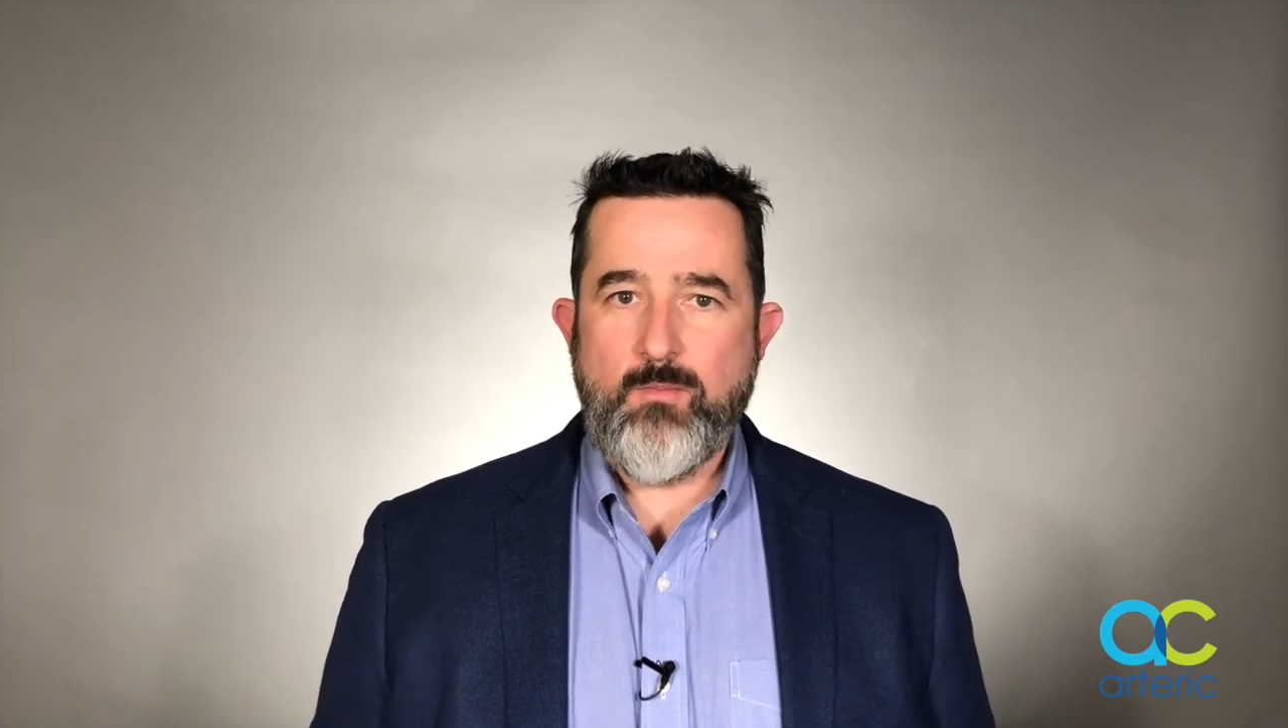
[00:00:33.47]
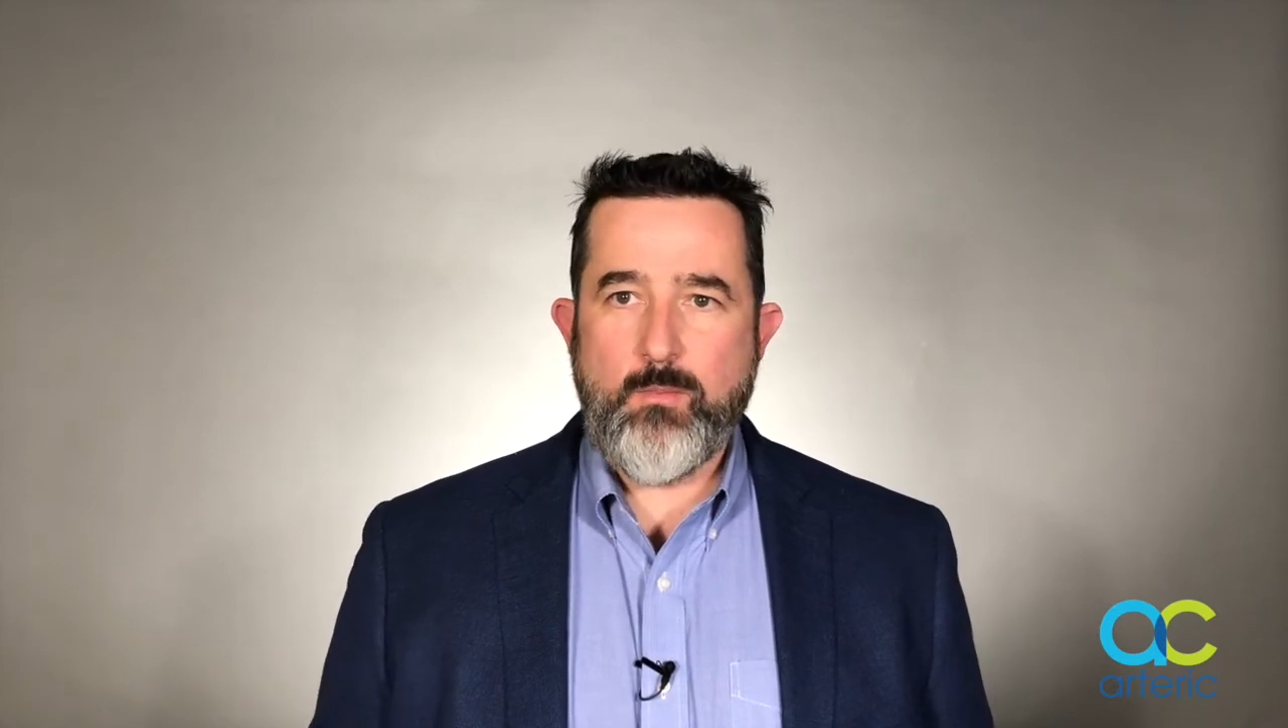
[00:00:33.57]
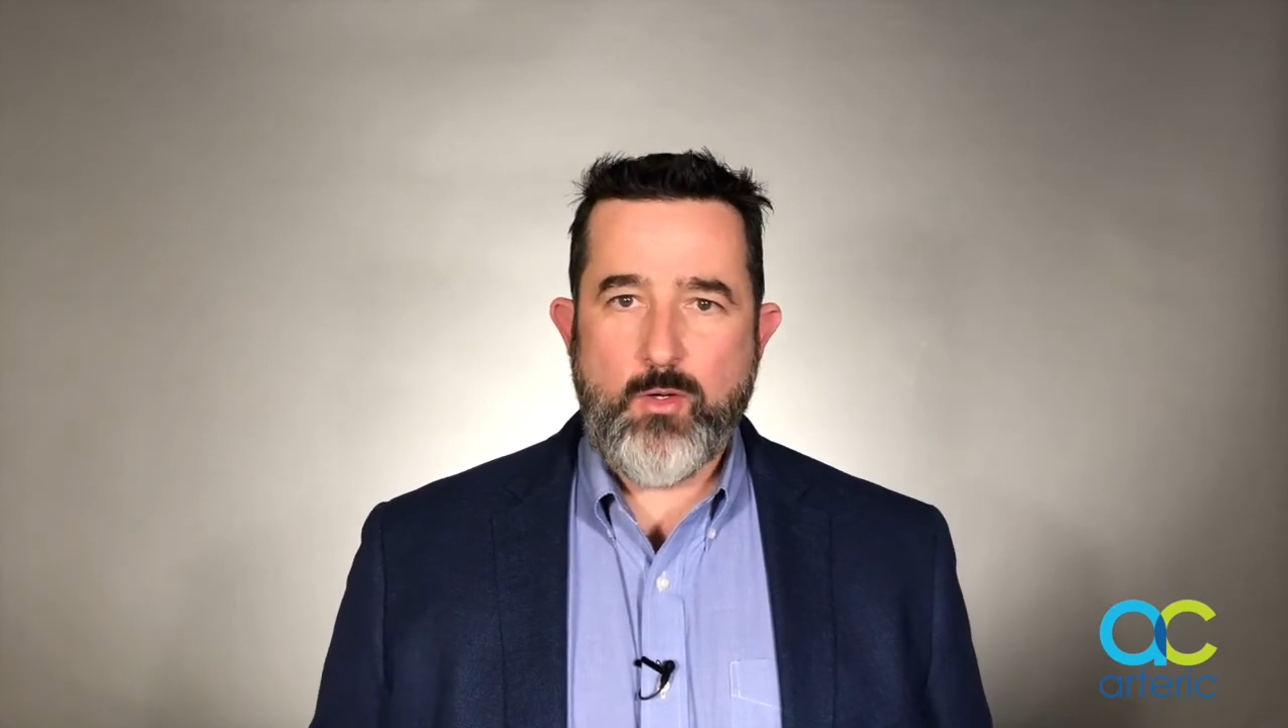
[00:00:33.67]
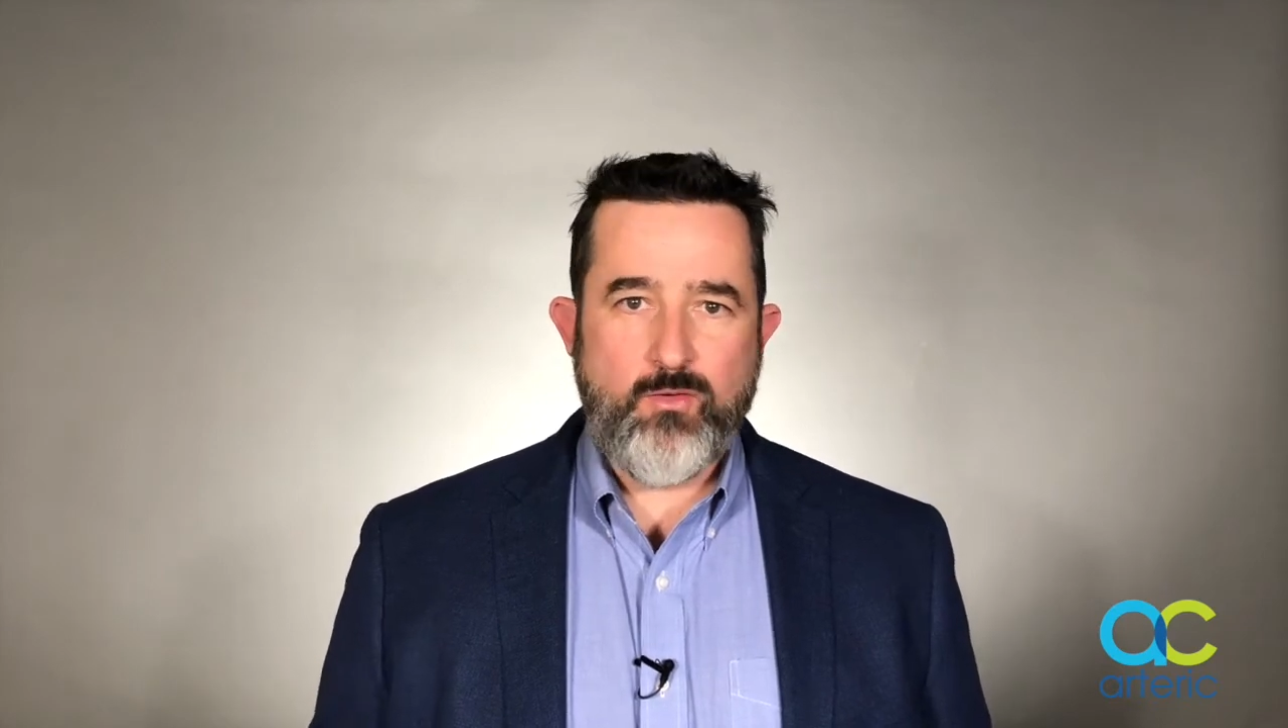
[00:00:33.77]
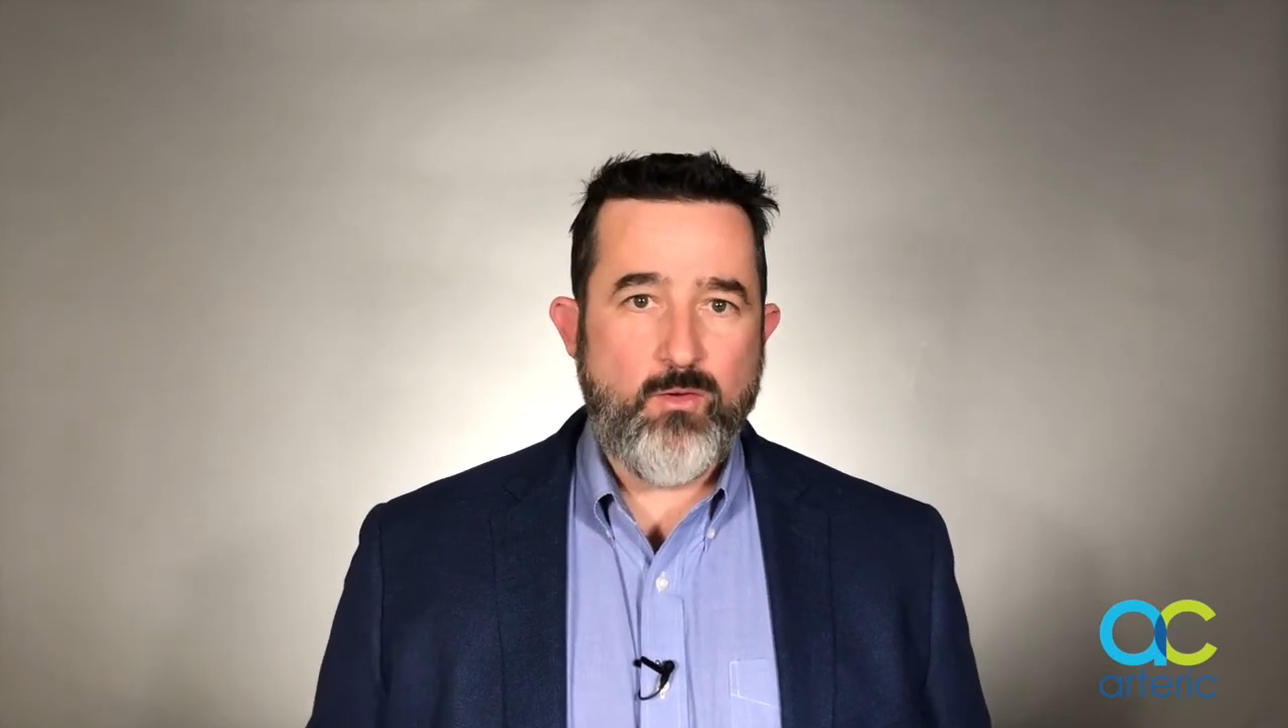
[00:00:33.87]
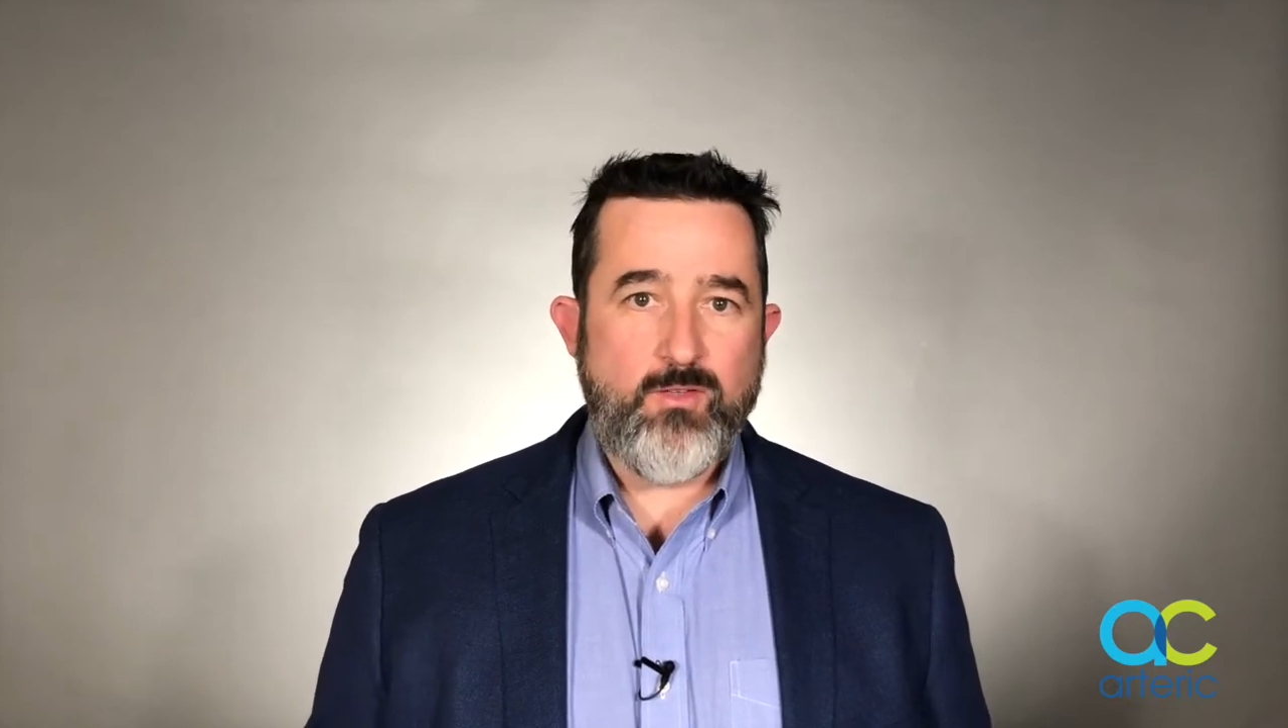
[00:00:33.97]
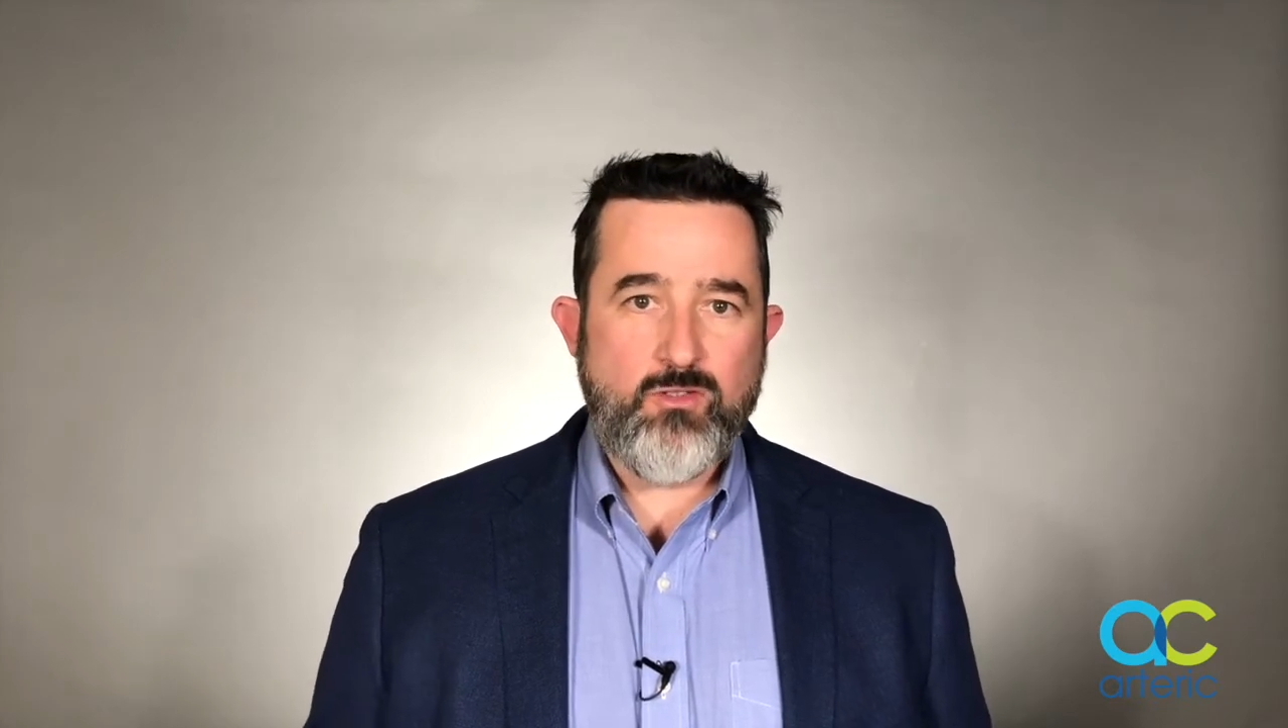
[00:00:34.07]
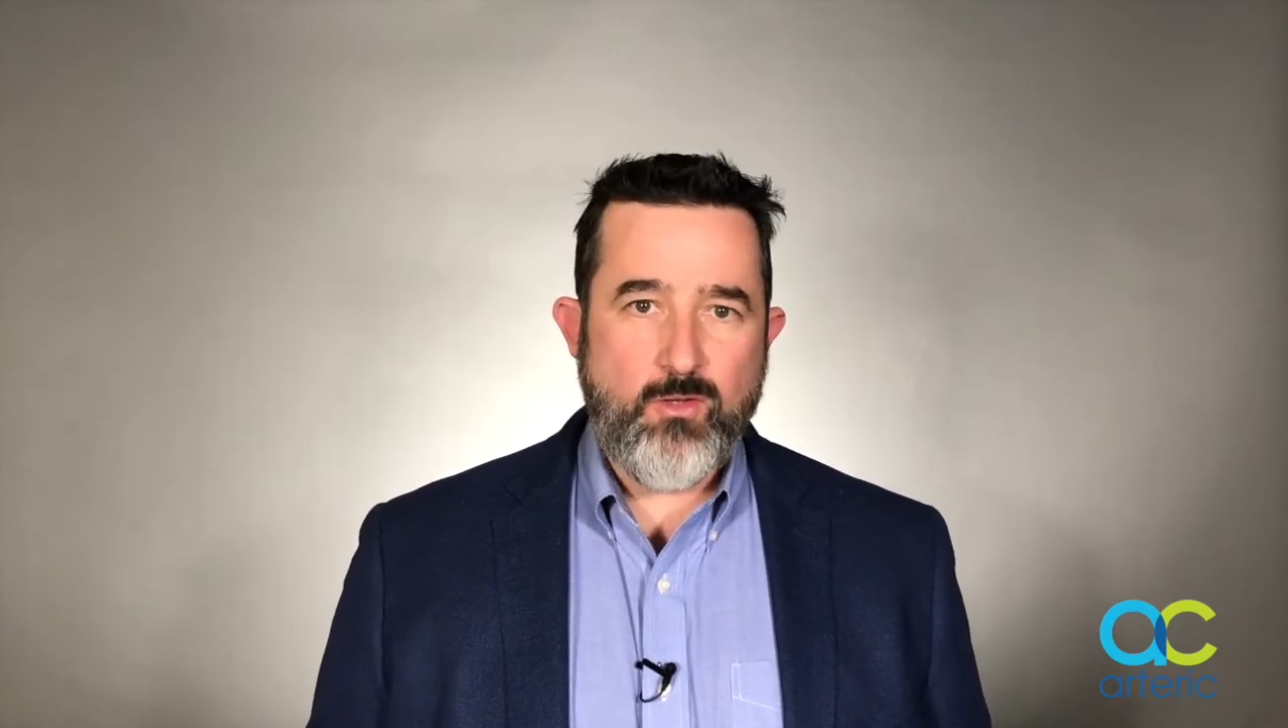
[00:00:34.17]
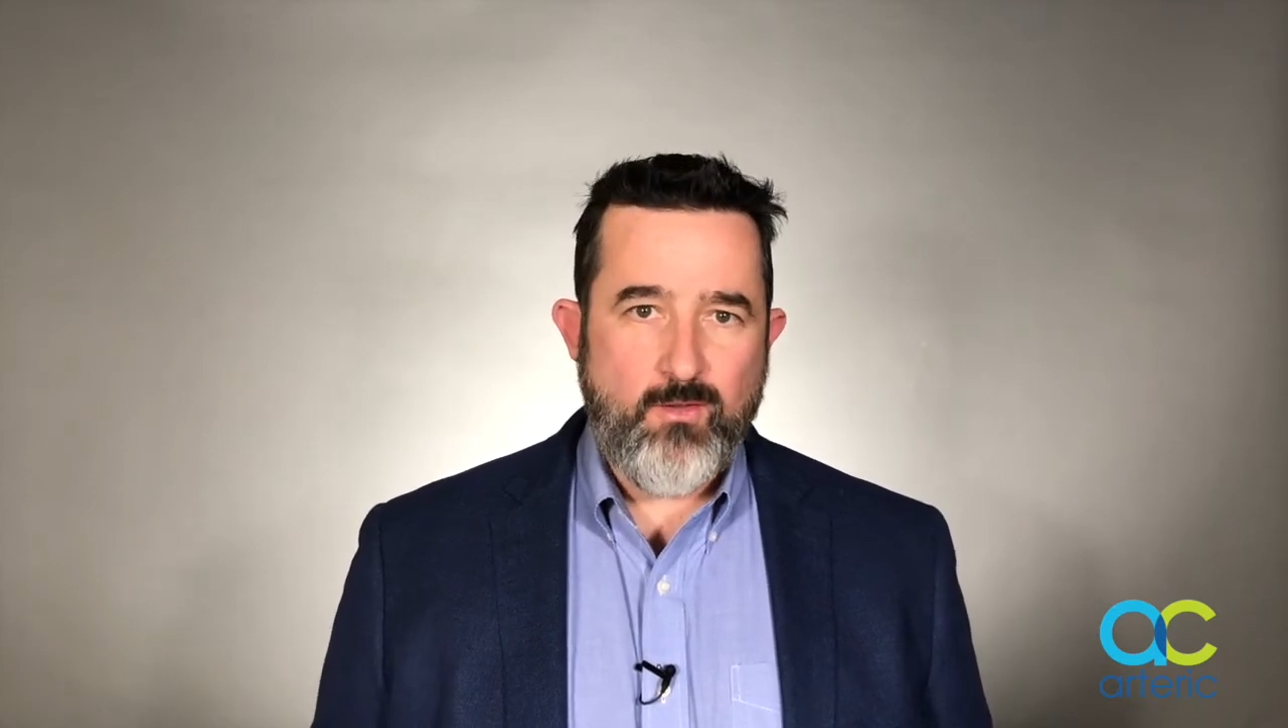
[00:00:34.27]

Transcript: personal digital